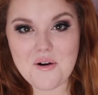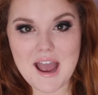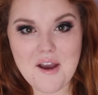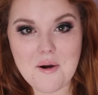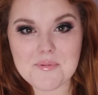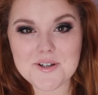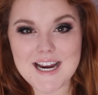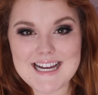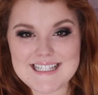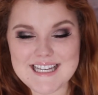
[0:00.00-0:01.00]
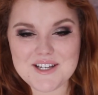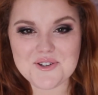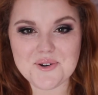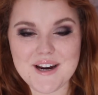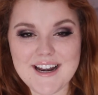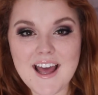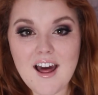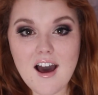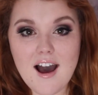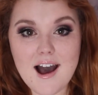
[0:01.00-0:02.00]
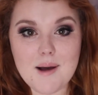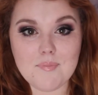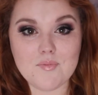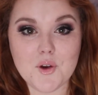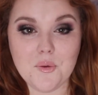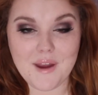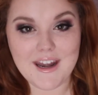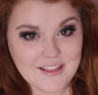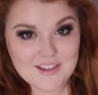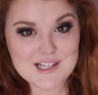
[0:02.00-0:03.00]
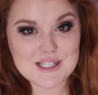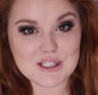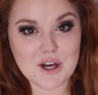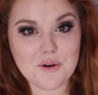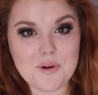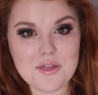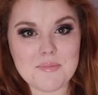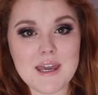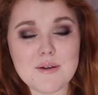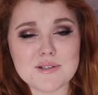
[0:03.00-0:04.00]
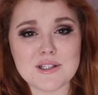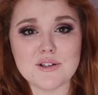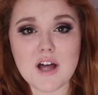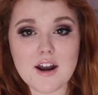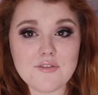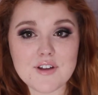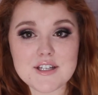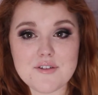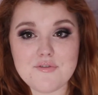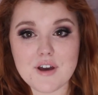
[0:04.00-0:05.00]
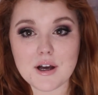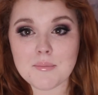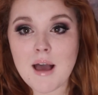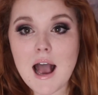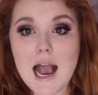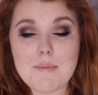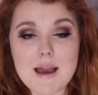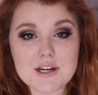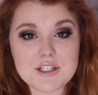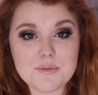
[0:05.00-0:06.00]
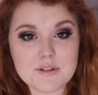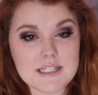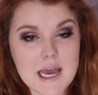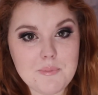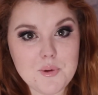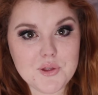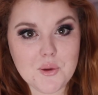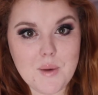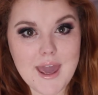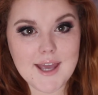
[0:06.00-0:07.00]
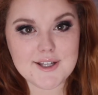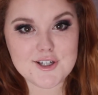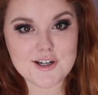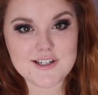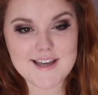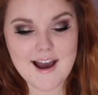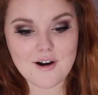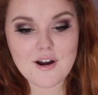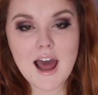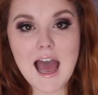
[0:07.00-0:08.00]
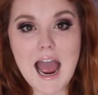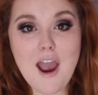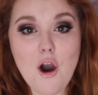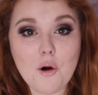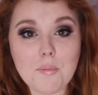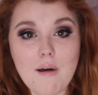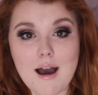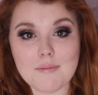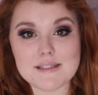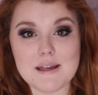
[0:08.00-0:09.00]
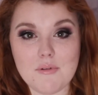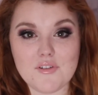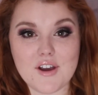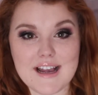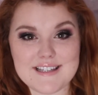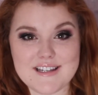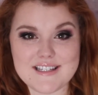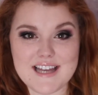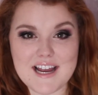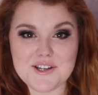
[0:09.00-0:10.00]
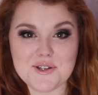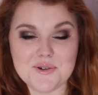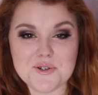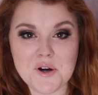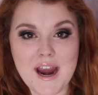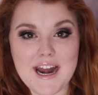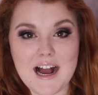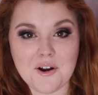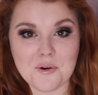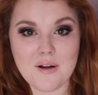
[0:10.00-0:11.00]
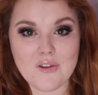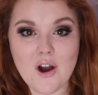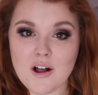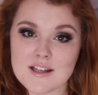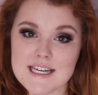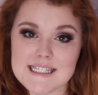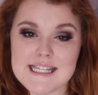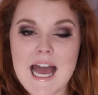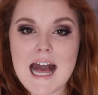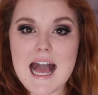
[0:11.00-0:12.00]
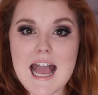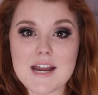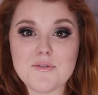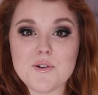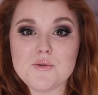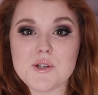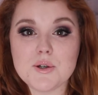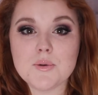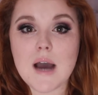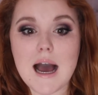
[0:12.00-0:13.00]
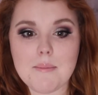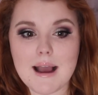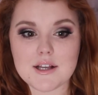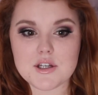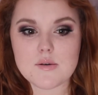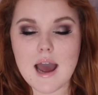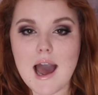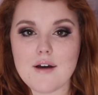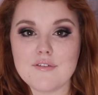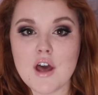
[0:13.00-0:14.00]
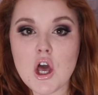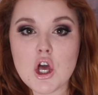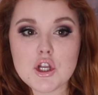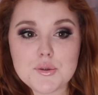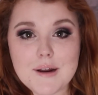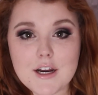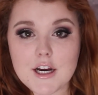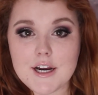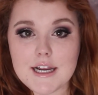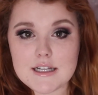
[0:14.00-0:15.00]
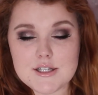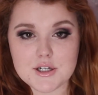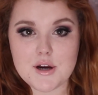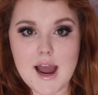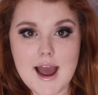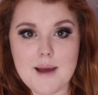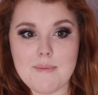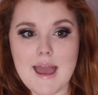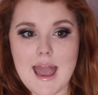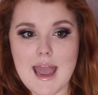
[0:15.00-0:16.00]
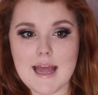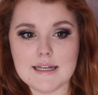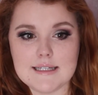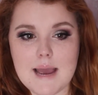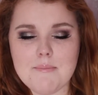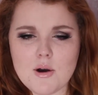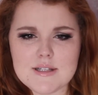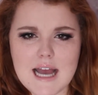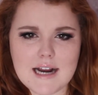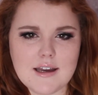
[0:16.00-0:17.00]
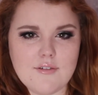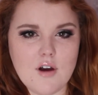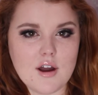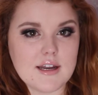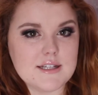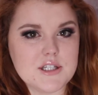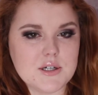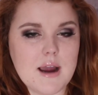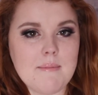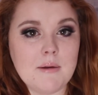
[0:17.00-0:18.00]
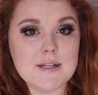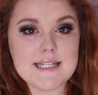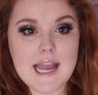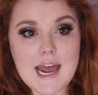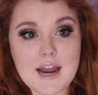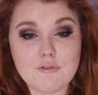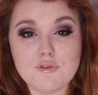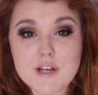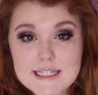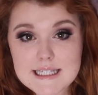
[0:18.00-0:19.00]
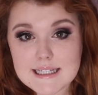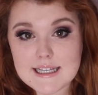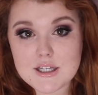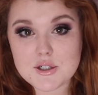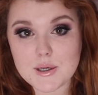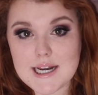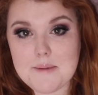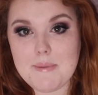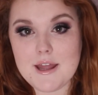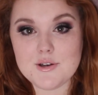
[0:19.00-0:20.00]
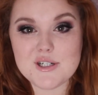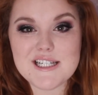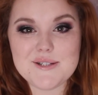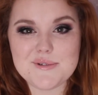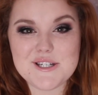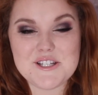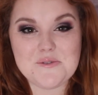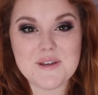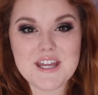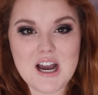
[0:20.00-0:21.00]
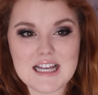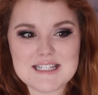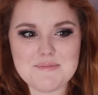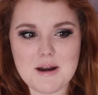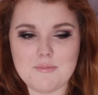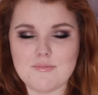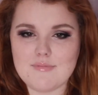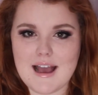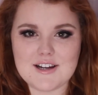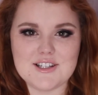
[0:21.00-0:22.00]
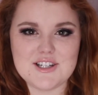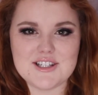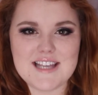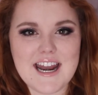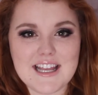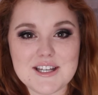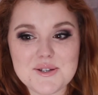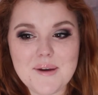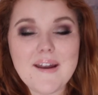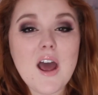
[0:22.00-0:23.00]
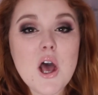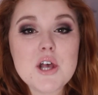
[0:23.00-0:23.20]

I hope you guys enjoyed creating this look with me. It was a lot of fun to film. I'm actually really happy with the way it turned out. I hope some of you guys decide to try it out around the holidays. And if you do, I do have Twitter, Instagram, and I'm most active on Instagram, I would say, and I've recently joined Pinterest, which is really awesome, and I'm actually just getting into it.